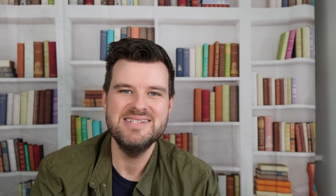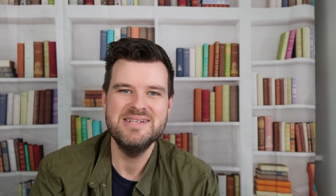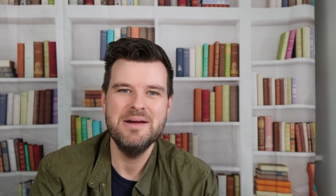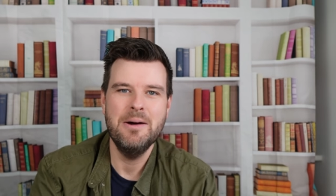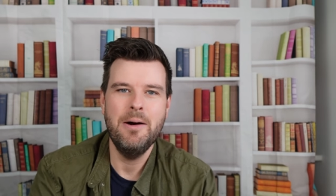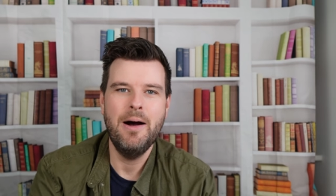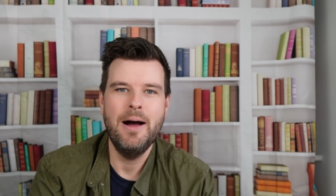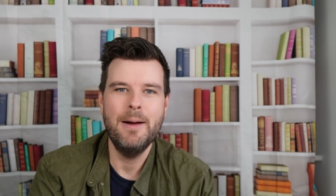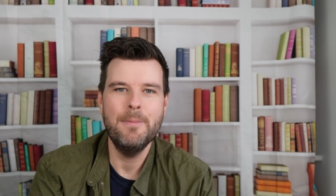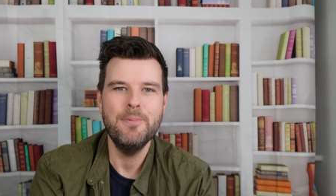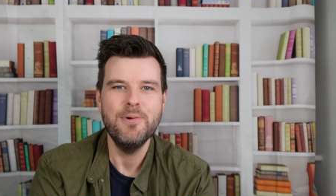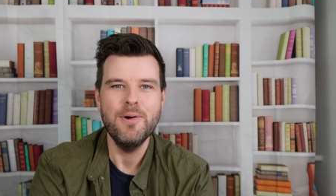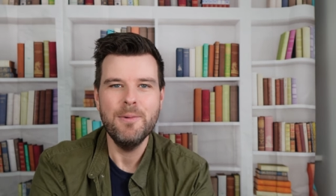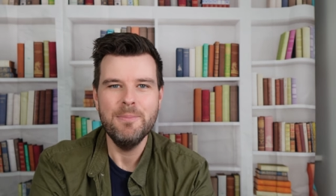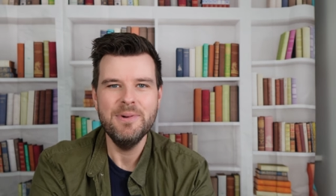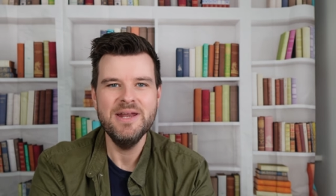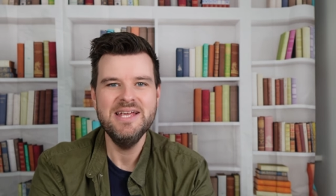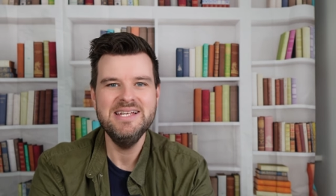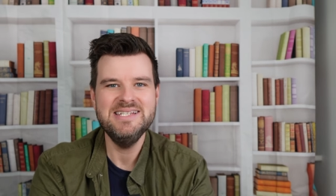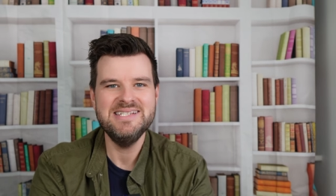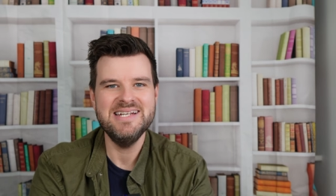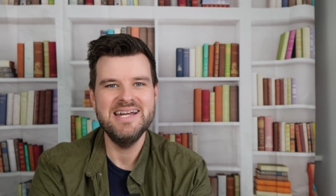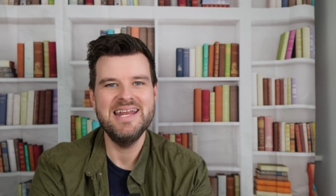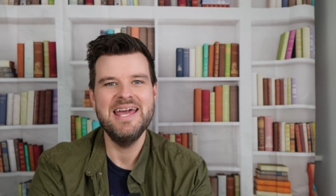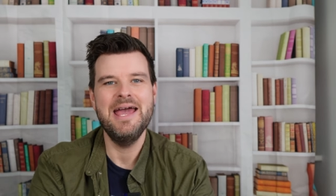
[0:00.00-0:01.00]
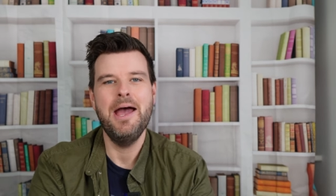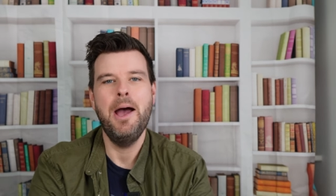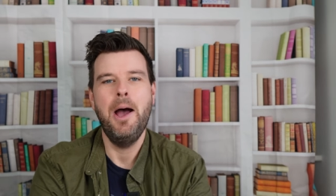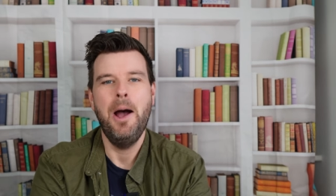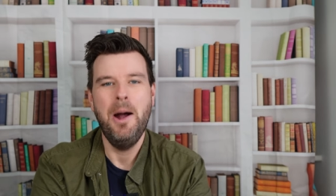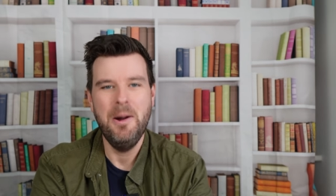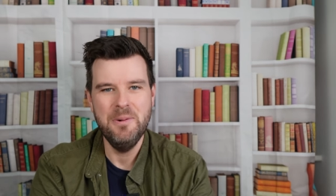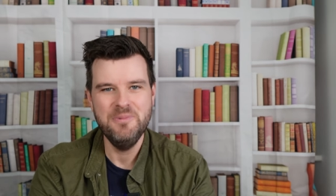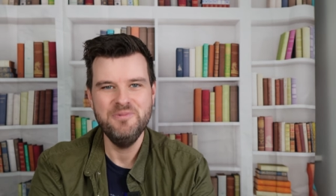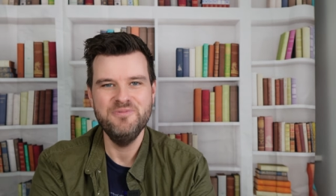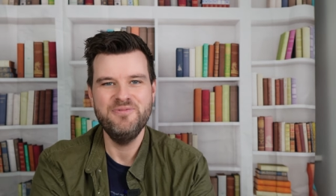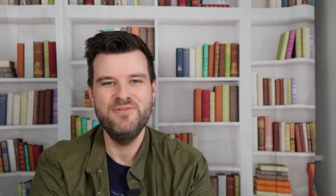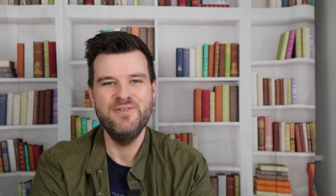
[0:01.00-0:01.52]
So I probably did it,
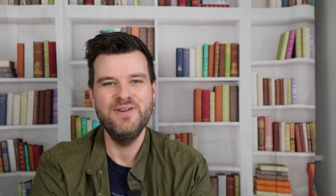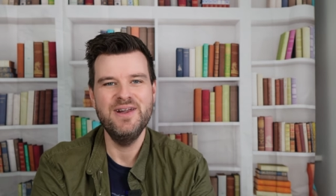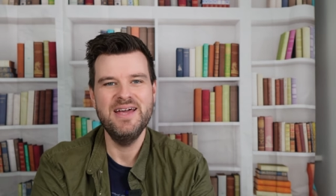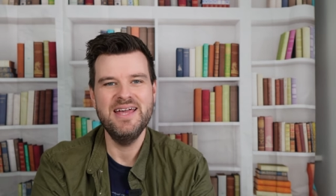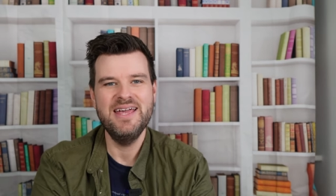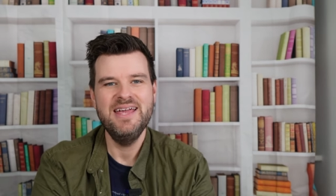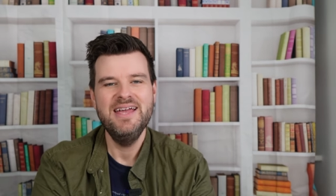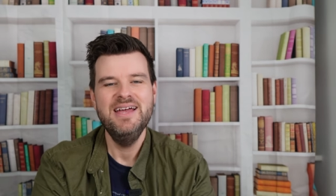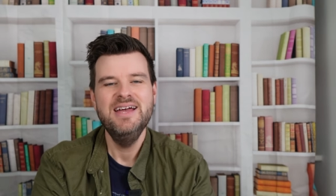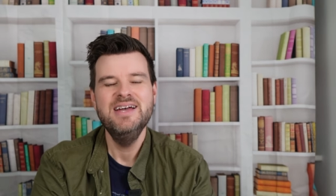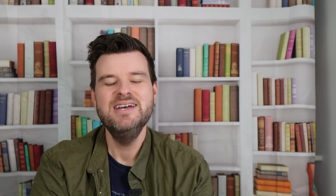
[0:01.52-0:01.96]
hopefully.